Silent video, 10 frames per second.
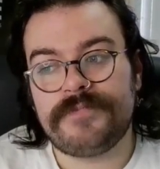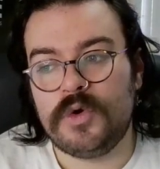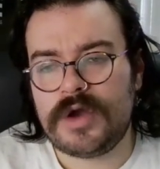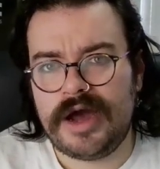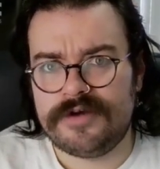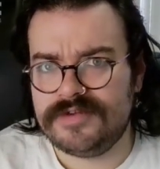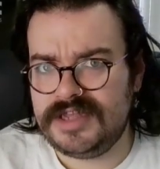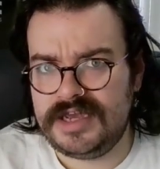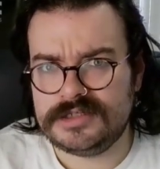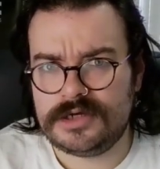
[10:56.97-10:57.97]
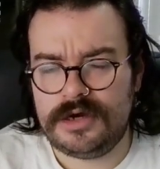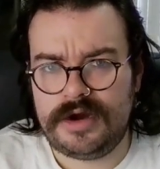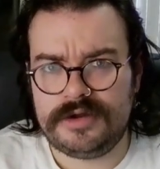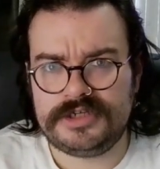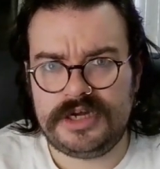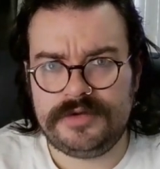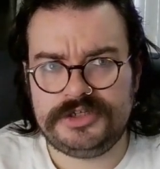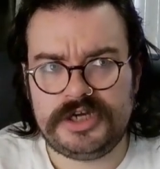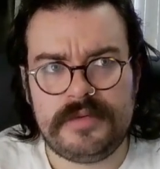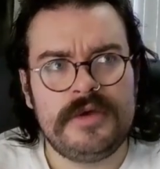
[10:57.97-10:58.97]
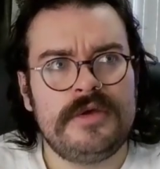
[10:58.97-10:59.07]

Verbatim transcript: Okada retains the Continental Championship.